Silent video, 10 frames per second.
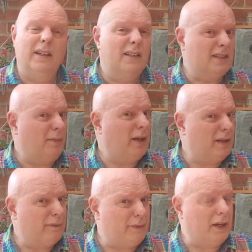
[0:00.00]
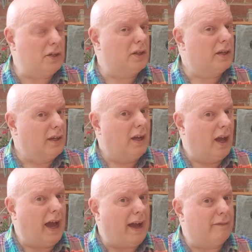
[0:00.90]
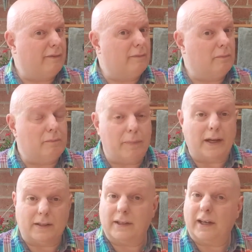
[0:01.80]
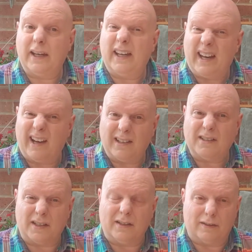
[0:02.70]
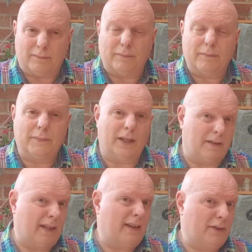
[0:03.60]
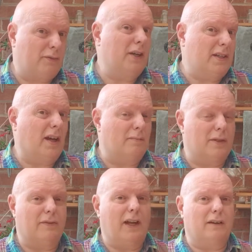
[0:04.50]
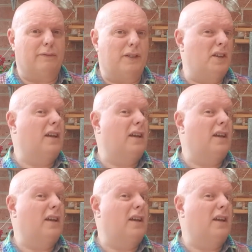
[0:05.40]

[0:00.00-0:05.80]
Some other fish have basically lungs in them. So there are 3 types of lungfish.